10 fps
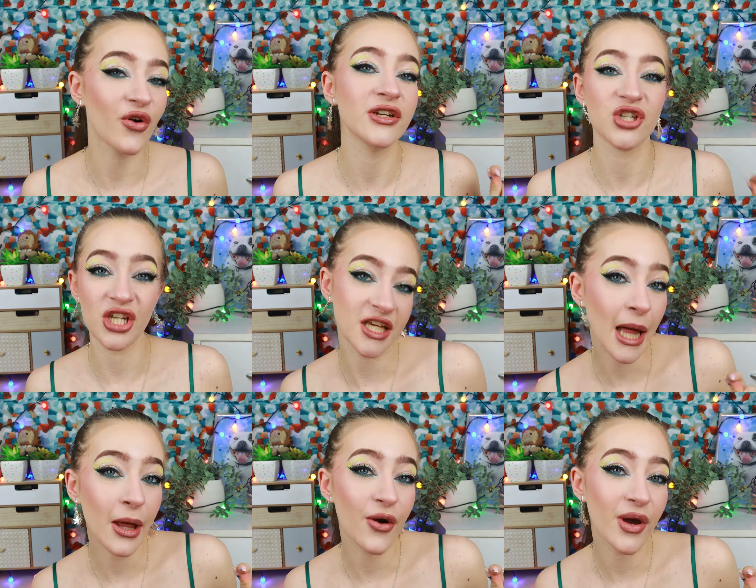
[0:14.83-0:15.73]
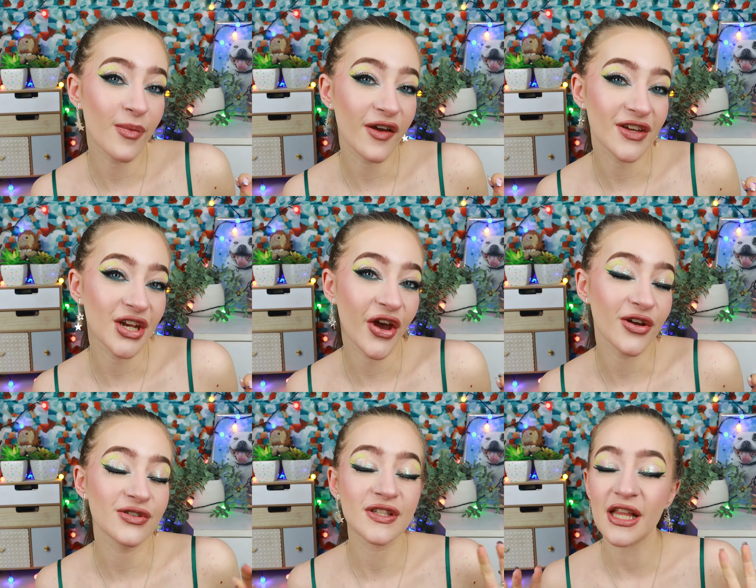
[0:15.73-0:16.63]
orange, and yellow in my
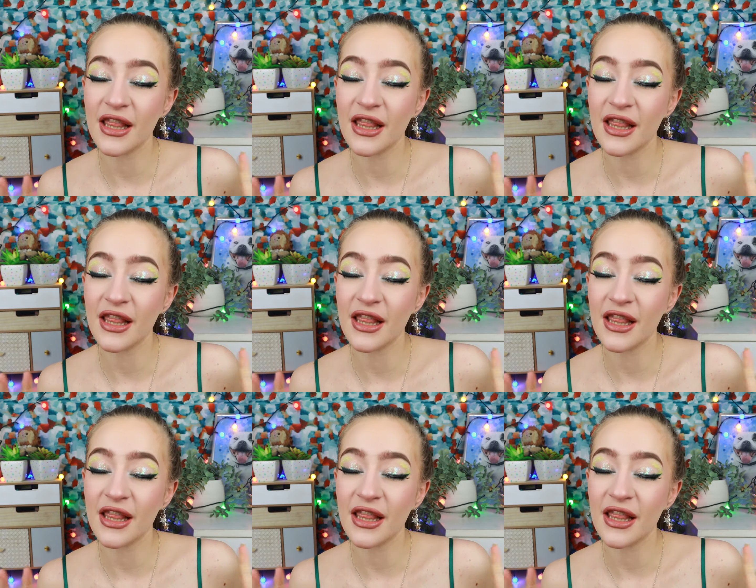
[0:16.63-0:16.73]
videos.